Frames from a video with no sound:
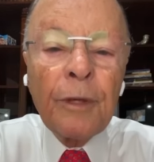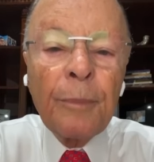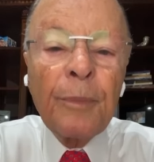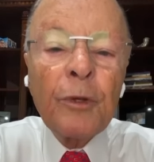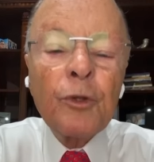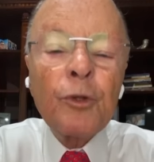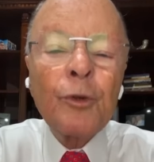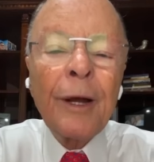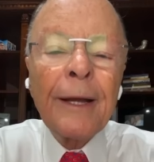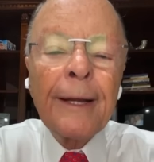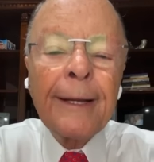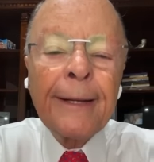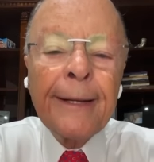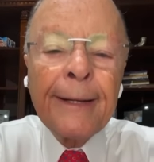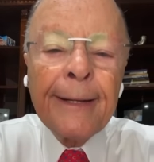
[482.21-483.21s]

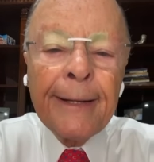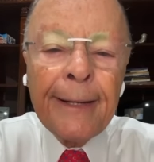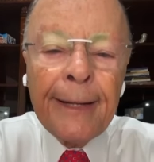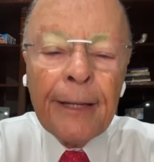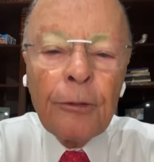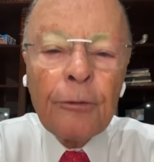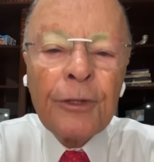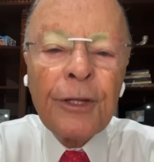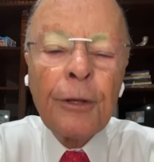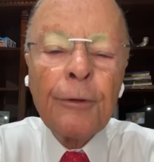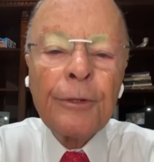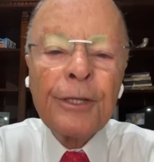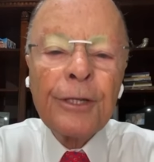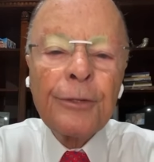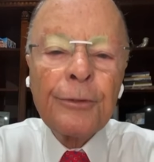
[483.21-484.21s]
Because when a
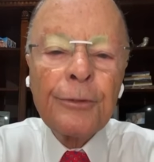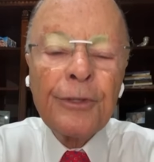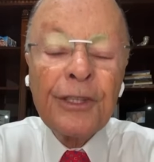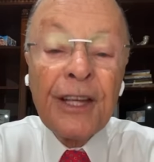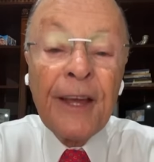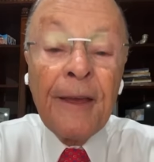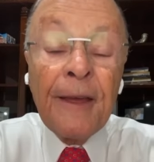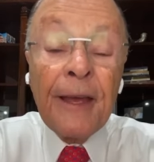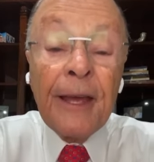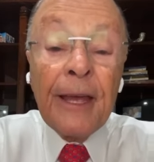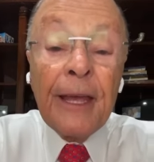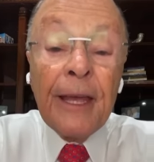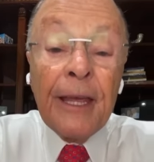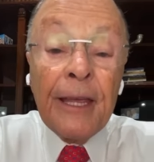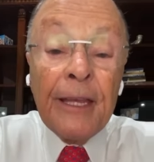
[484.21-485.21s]
person
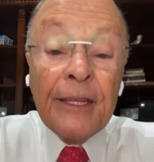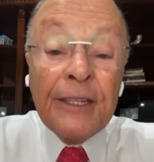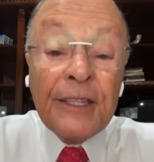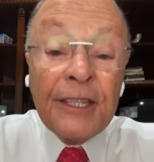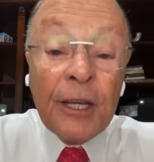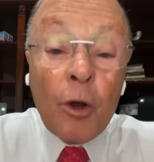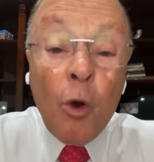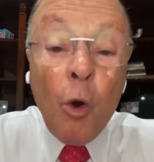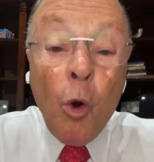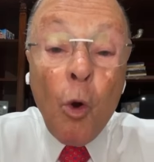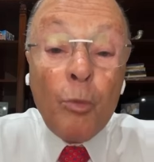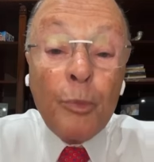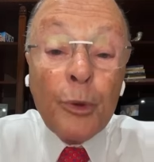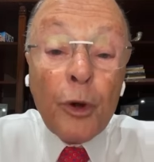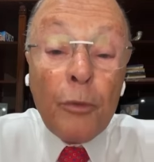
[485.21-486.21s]
believes in the Lord
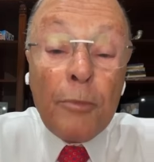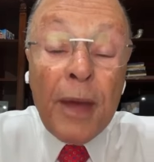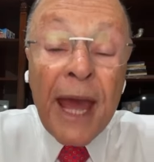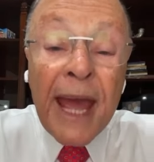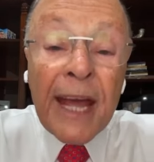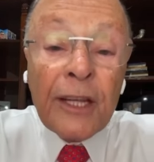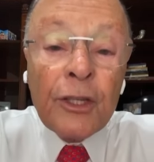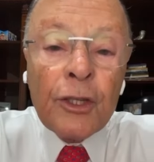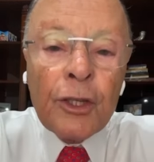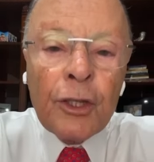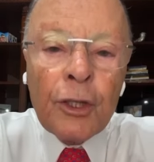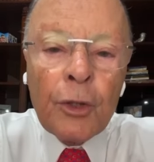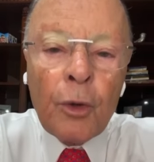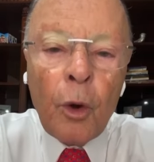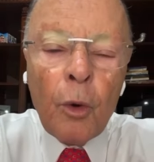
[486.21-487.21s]
Jesus
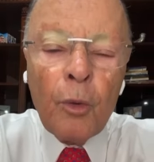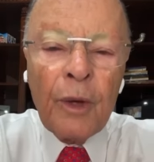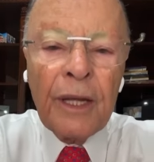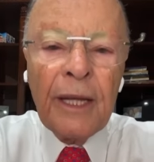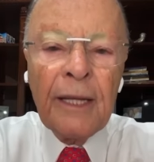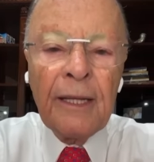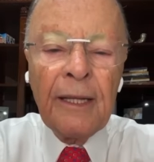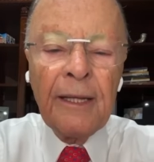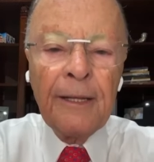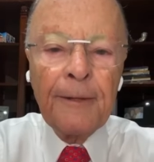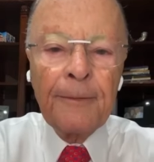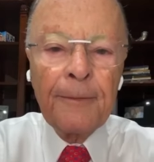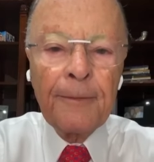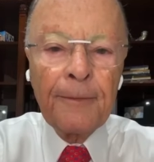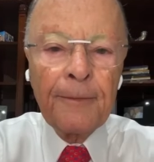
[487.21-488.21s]
and
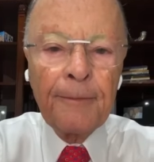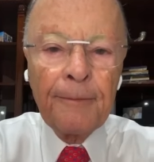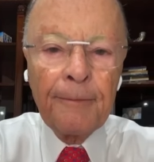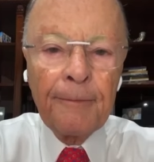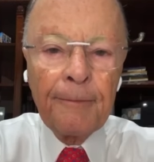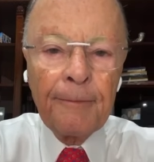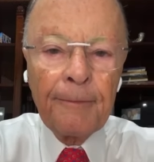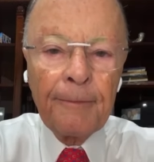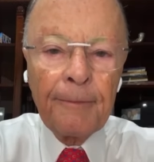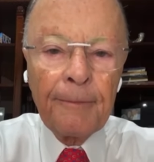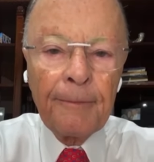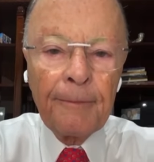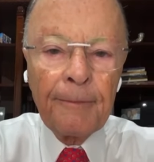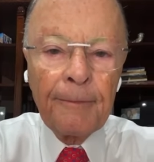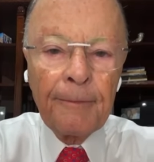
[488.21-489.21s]
is
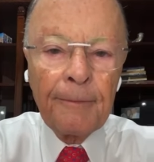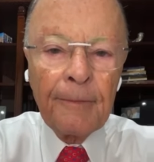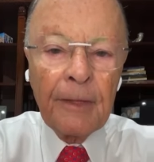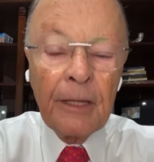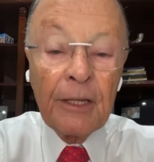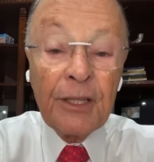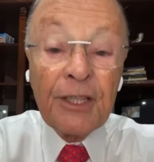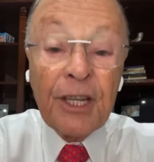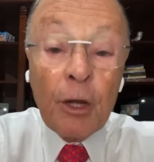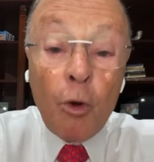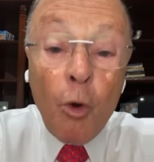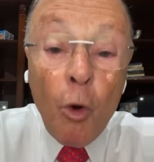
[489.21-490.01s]
committed to Him,